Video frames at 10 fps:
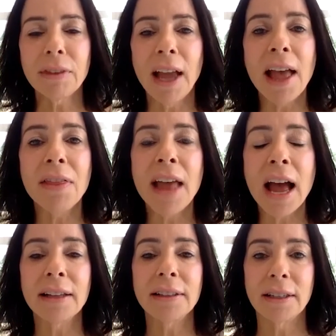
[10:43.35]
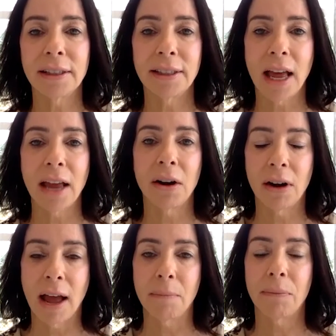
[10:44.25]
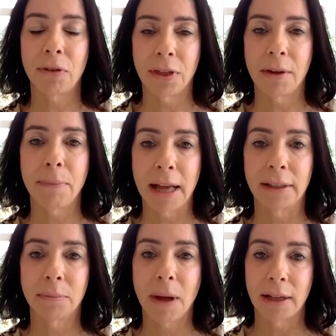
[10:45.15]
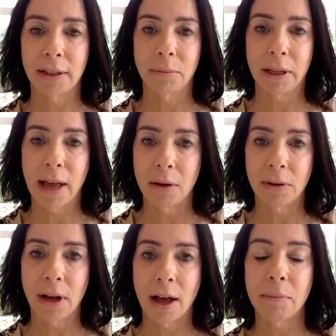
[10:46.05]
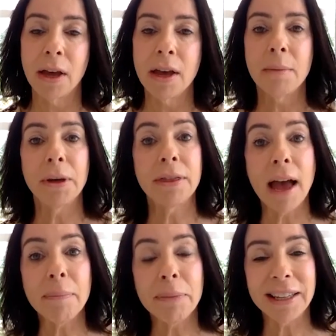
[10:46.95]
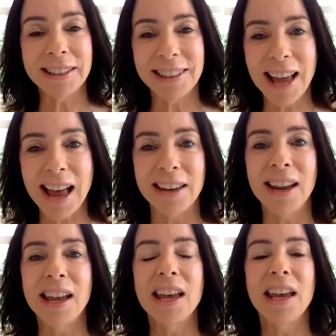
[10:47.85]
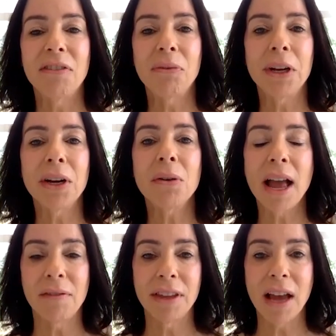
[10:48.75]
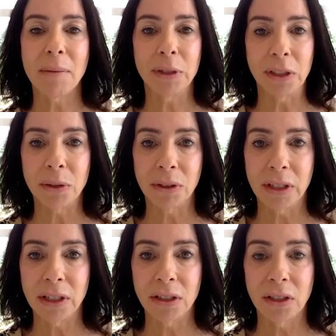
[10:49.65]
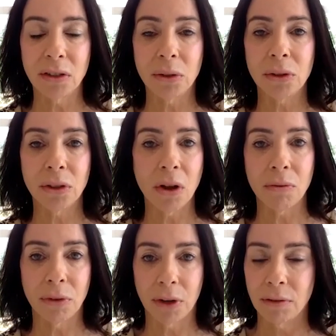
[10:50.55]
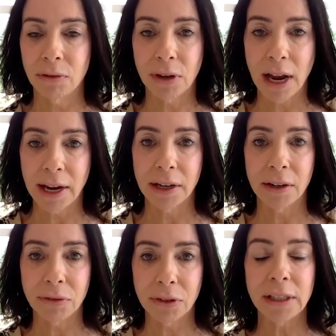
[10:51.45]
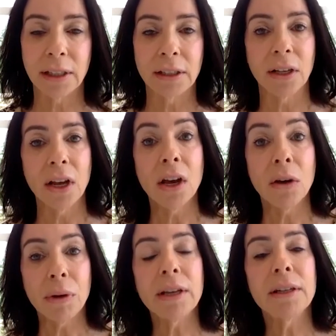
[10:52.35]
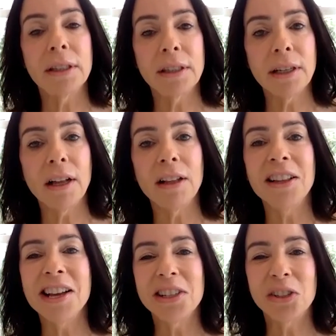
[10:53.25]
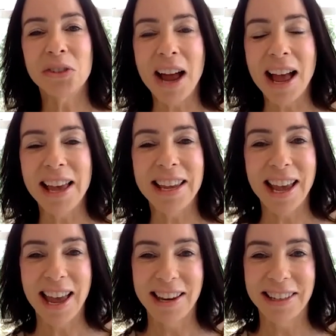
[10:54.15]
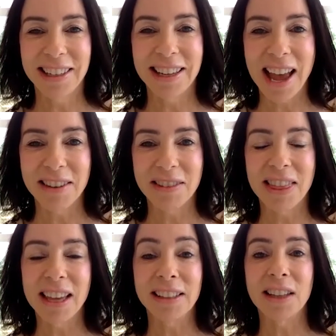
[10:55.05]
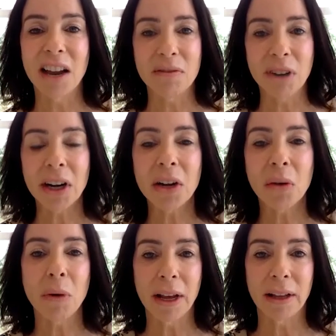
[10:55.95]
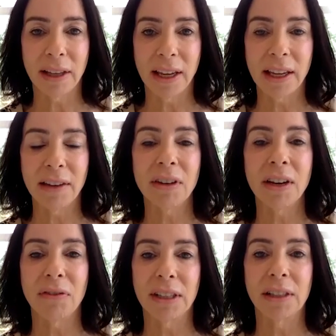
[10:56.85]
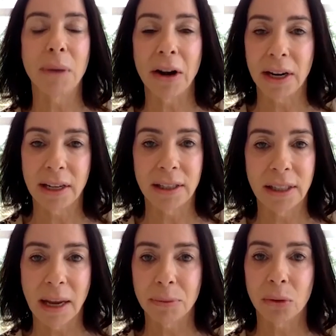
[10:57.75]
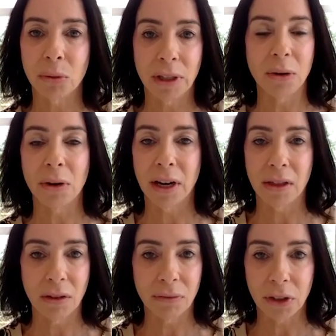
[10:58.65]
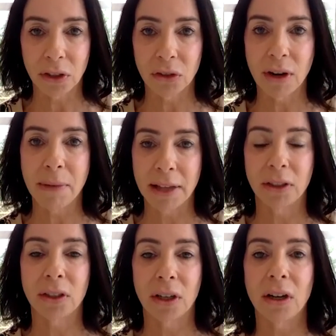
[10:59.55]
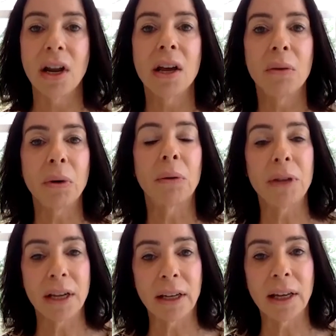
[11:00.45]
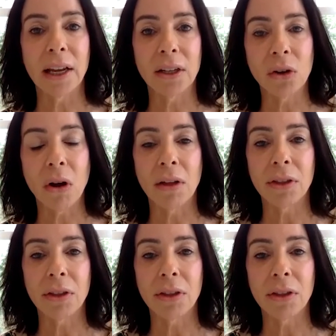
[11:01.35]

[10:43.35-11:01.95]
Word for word: And that is going to set her up for the best possible outcome. But that being said, if we don't have the opportunity to do so for a variety of reasons, we could still try and get things done very quickly, even if it's periconceptually or in the first trimester, where we engage all